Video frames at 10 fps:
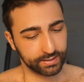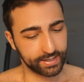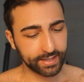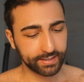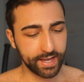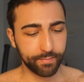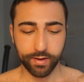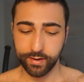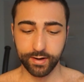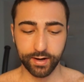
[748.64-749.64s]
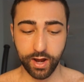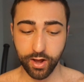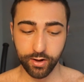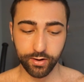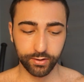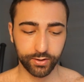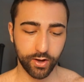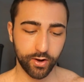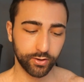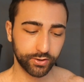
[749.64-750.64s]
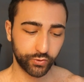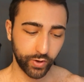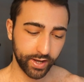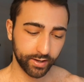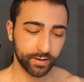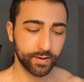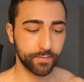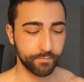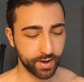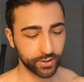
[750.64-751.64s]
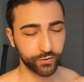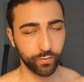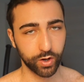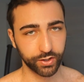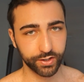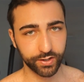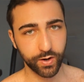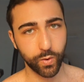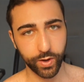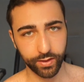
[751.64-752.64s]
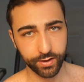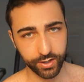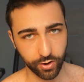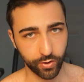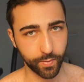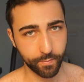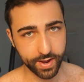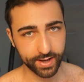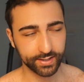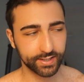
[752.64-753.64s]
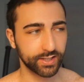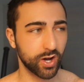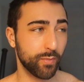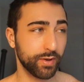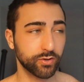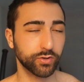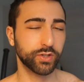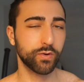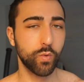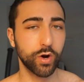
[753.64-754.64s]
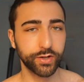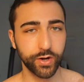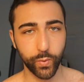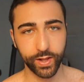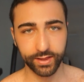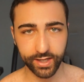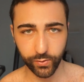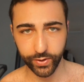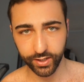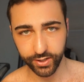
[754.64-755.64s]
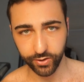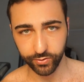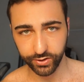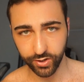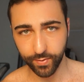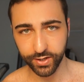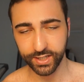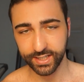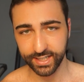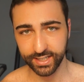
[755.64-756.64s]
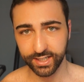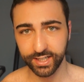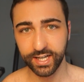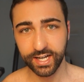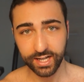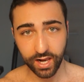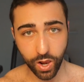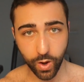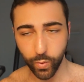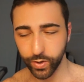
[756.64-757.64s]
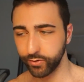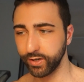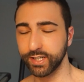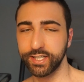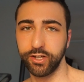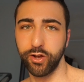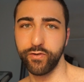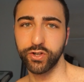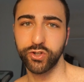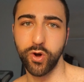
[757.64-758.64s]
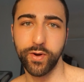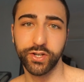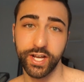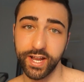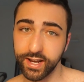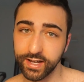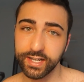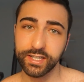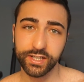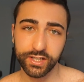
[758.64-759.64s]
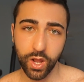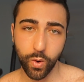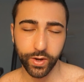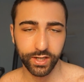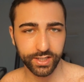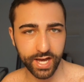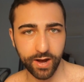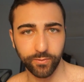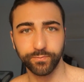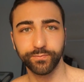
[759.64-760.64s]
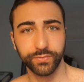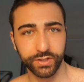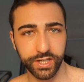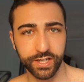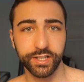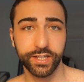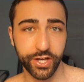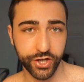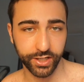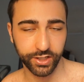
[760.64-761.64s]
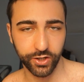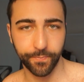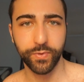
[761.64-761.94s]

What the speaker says: Next tip: do not drink much water with your meals, no, because water will deal with your stomach acidity, lowering the acidity of your stomach and slowing down the digestion.